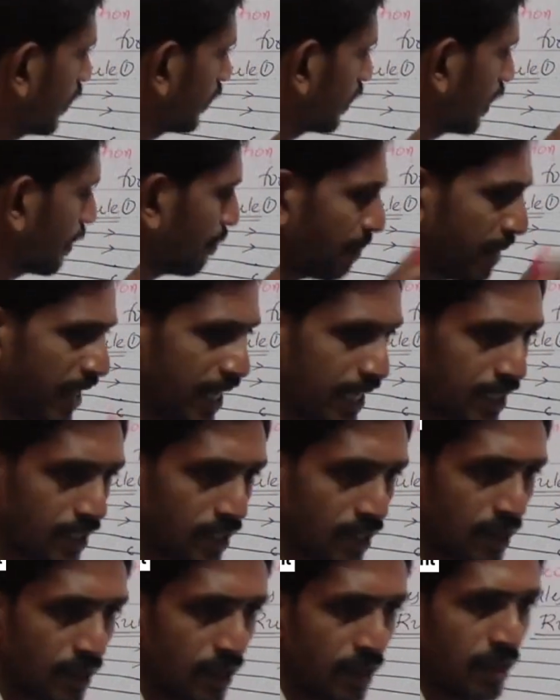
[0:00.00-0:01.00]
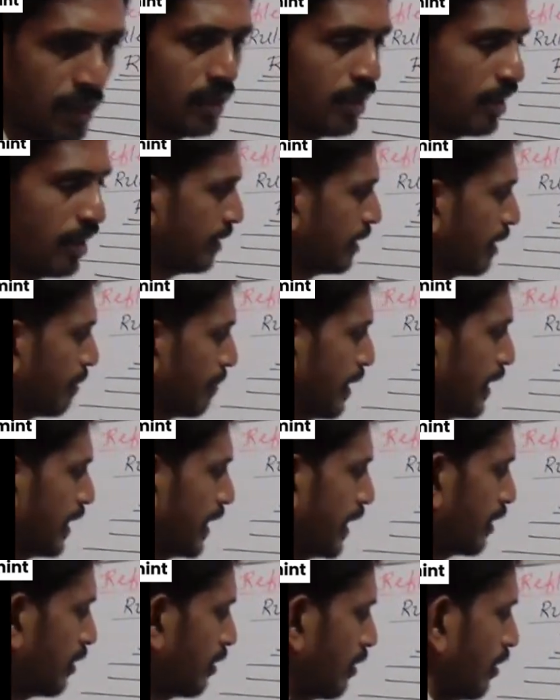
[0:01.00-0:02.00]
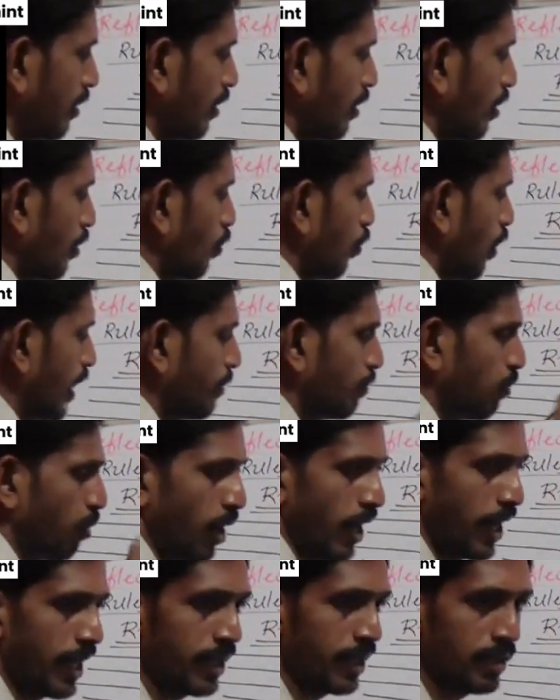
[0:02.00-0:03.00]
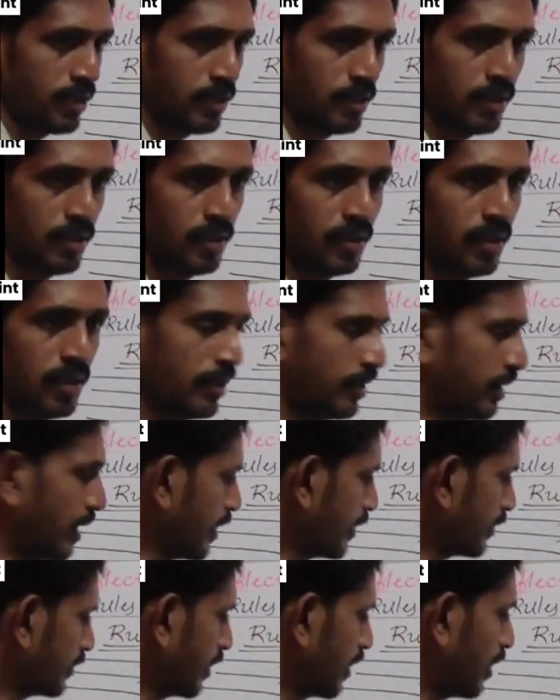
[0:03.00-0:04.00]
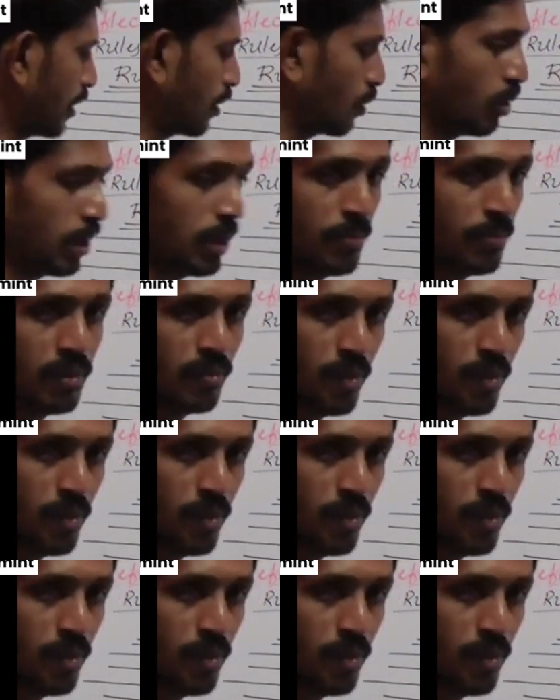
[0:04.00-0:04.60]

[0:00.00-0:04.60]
they meet at one point. That is rule number